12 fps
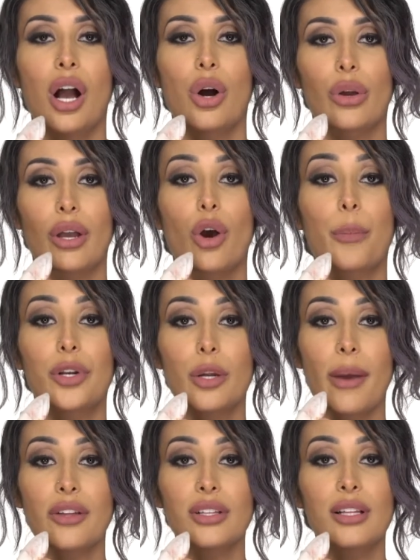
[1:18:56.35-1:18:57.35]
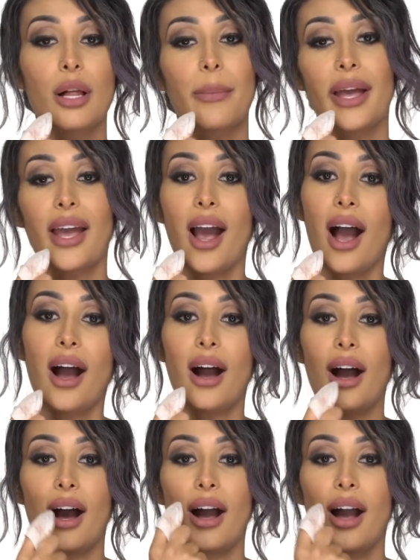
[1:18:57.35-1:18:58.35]
okay, open your mouth a little bit,
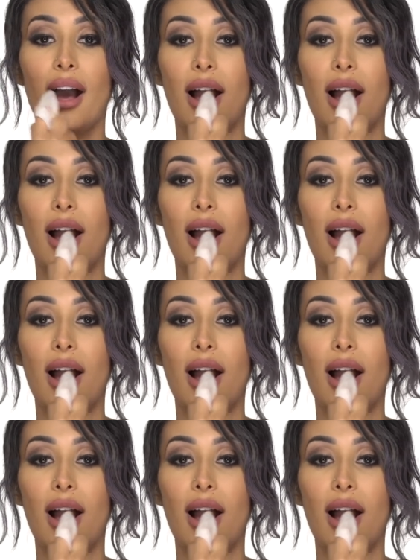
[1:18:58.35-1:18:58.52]
and